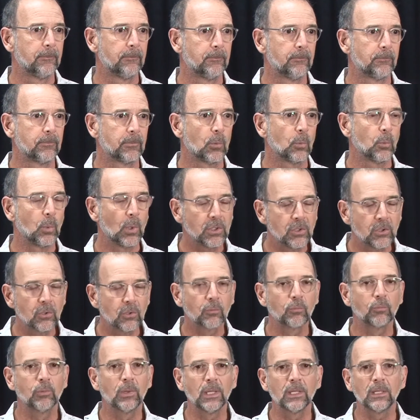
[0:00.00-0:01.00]
when you're
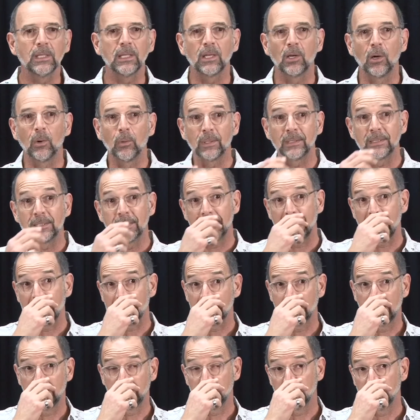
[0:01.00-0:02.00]
really going to that
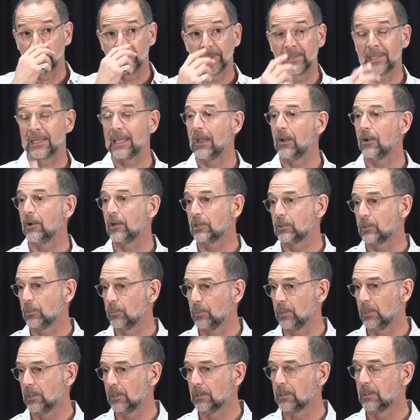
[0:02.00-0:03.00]
level of the character
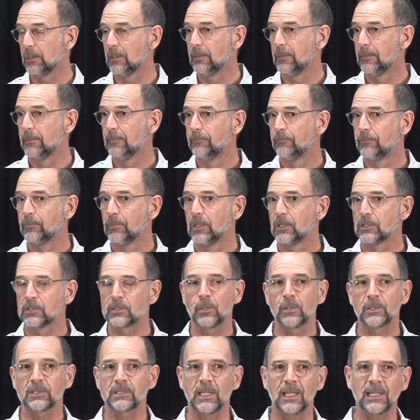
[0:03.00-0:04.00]
work. So
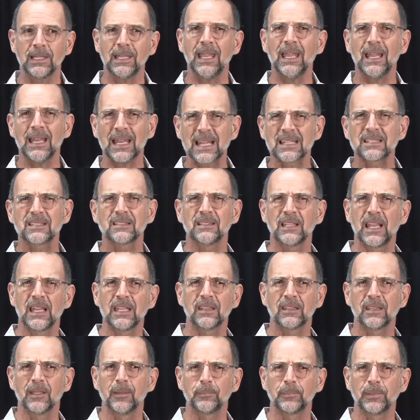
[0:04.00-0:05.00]
it's like, yeah, that's Lath
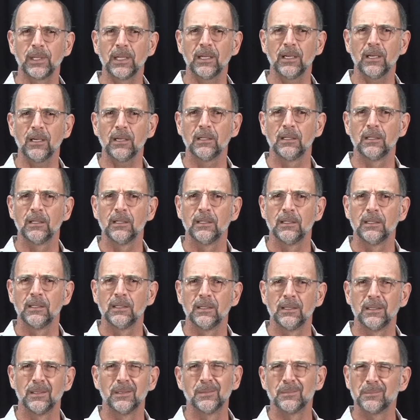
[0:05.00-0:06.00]
up there.
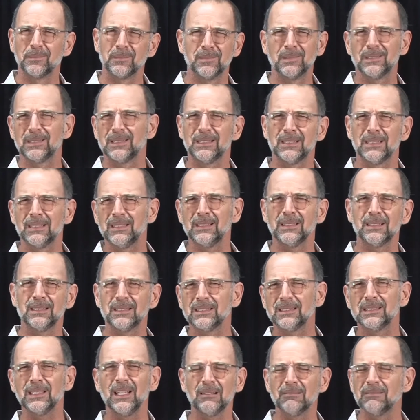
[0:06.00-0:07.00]
It's
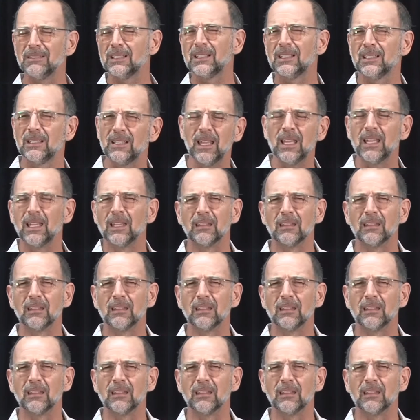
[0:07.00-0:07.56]
not really Lath.